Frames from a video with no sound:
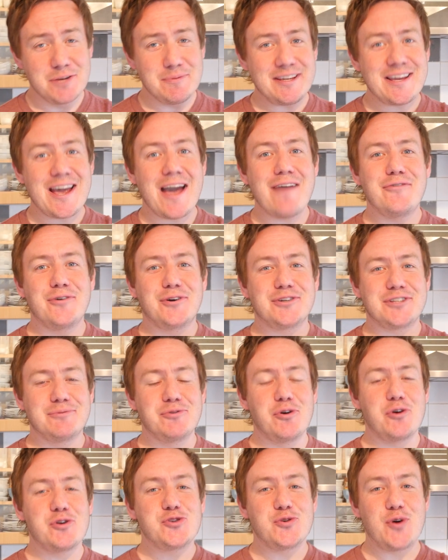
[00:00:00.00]
to be careful because I'm
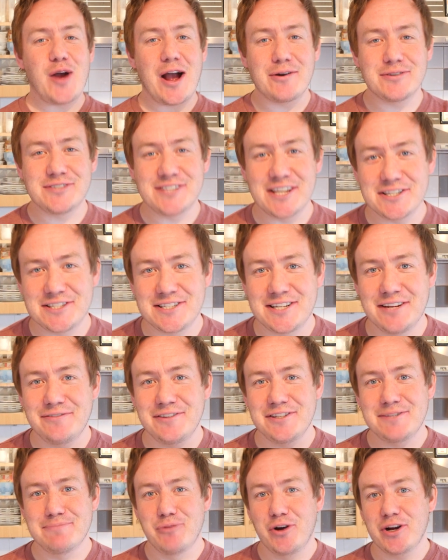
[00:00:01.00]
not sure how sensitive
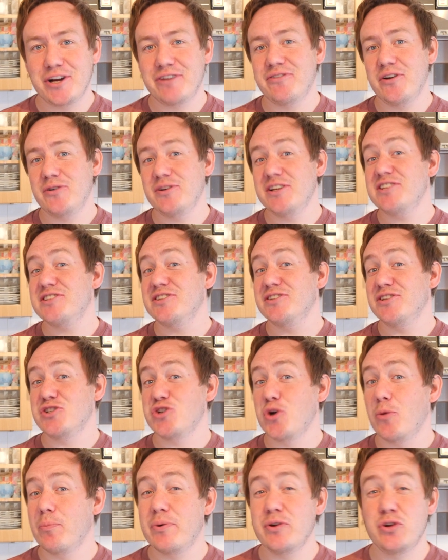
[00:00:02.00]
this microphone is to the
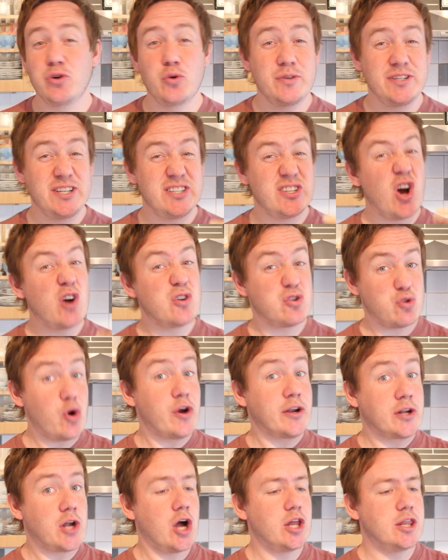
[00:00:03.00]
chomping noises. I'll
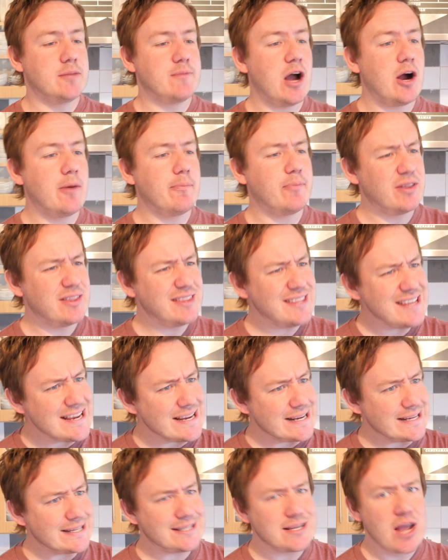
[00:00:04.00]
try and cut them out, but
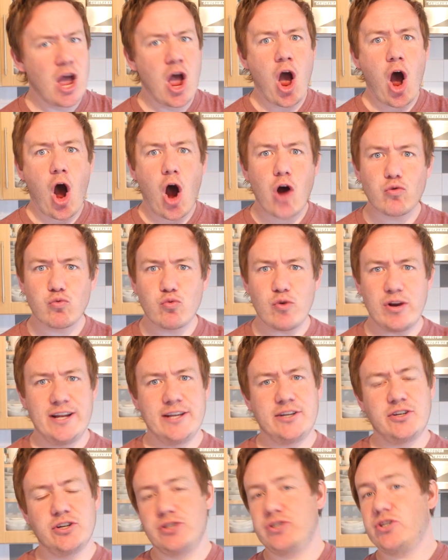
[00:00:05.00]
these are
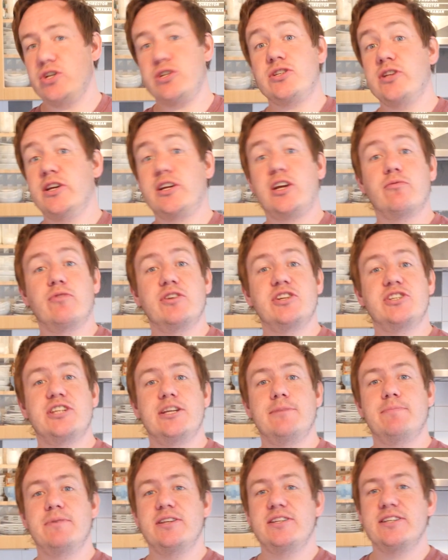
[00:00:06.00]
really good. Just like a rich
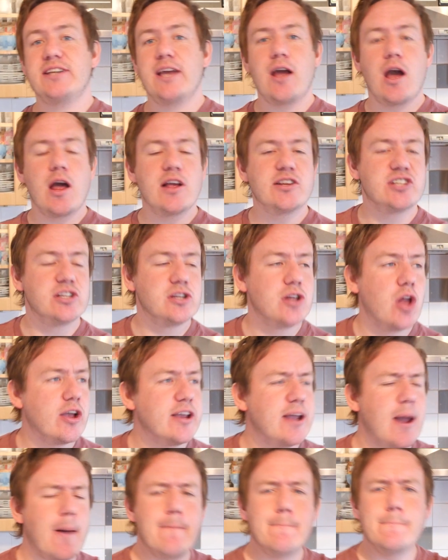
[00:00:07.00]
tea biscuit, it's
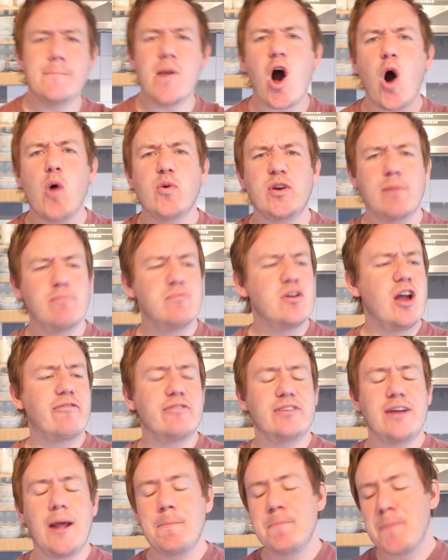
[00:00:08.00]
light and mild. I'm
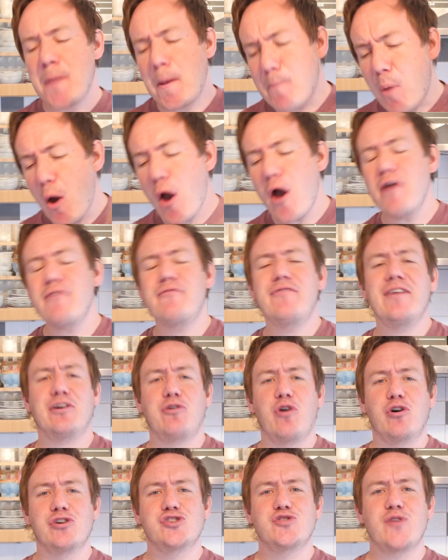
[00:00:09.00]
loving it.
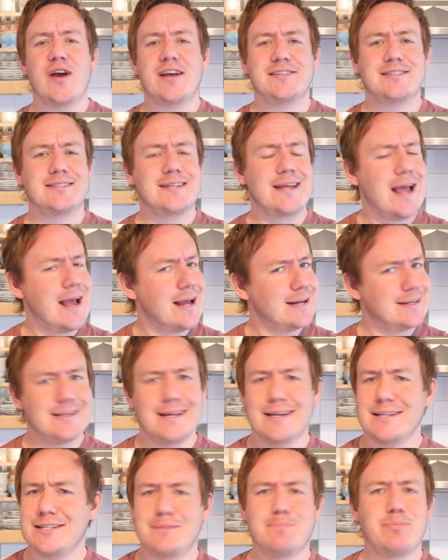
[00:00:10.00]
Perfect contrast to
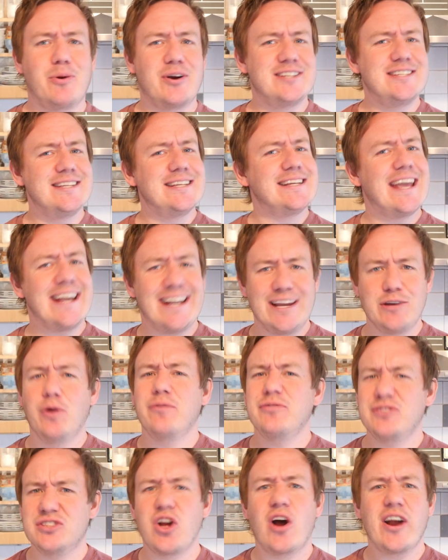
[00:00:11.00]
that spicy kicking
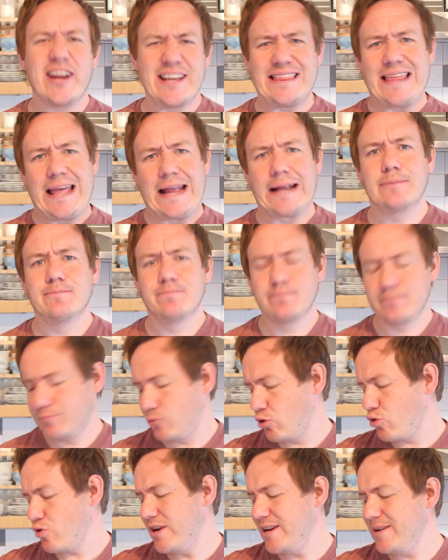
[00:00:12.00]
off starty thing.
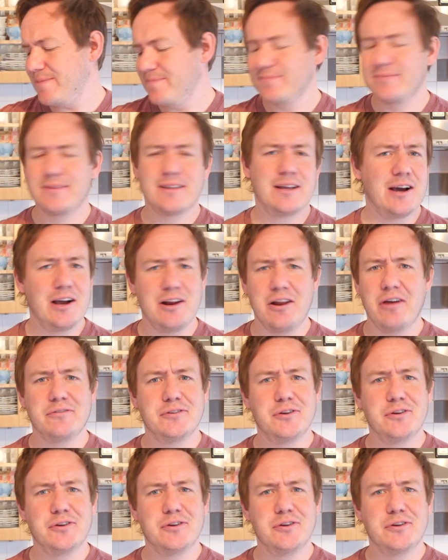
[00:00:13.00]
Marie, I love